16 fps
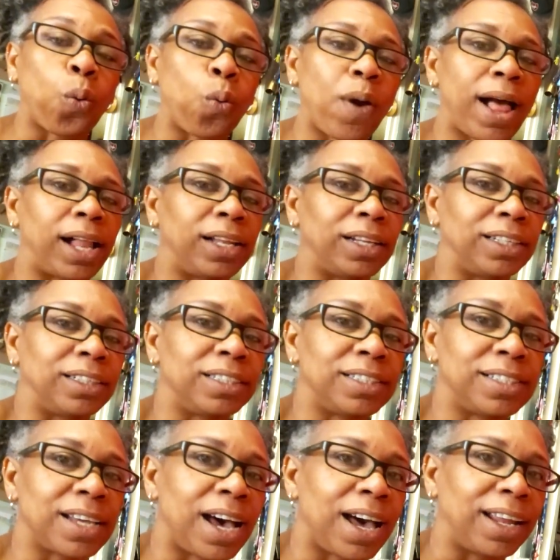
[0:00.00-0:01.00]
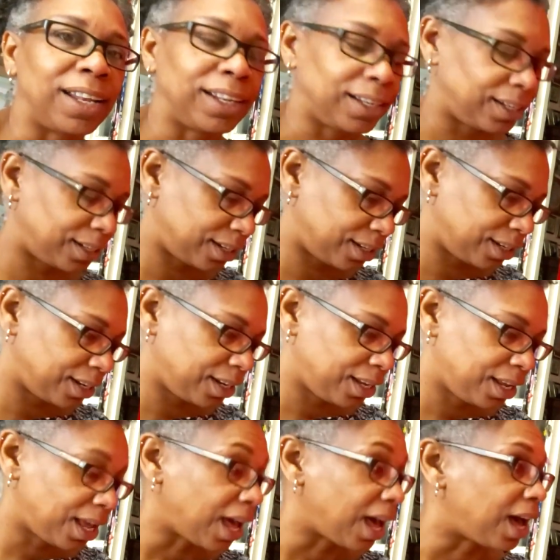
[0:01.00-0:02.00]
Well done.
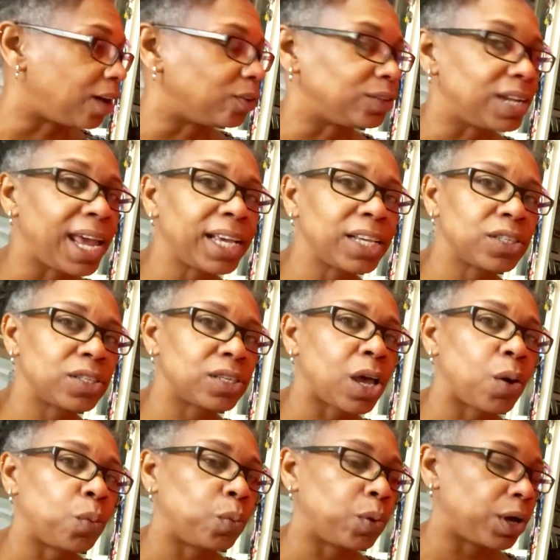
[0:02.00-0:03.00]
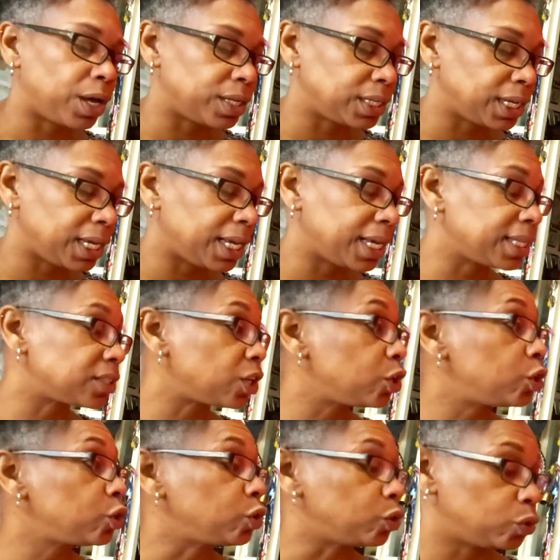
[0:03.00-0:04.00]
Our next word is
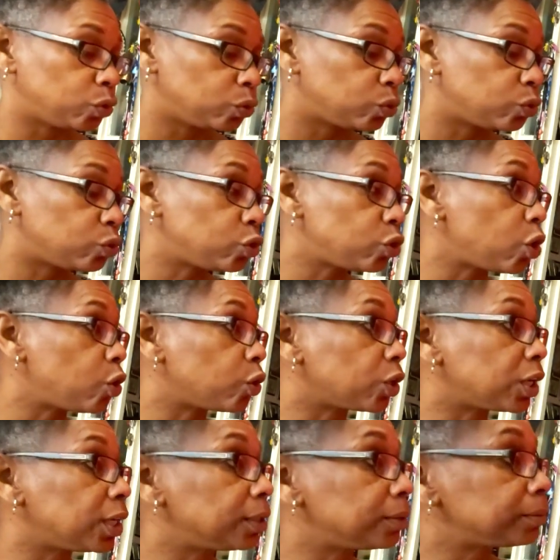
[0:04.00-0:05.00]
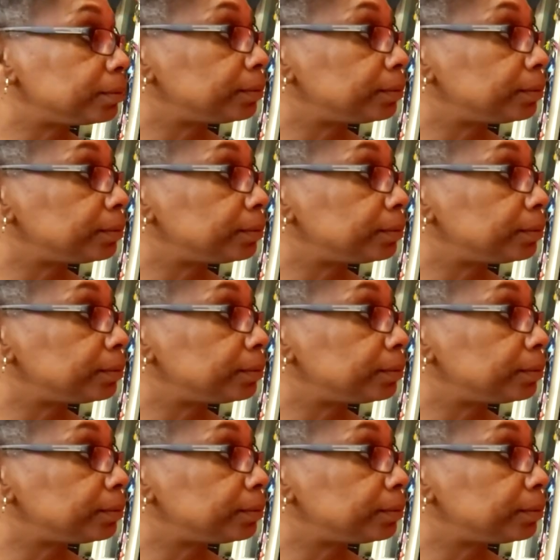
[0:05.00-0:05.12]
took.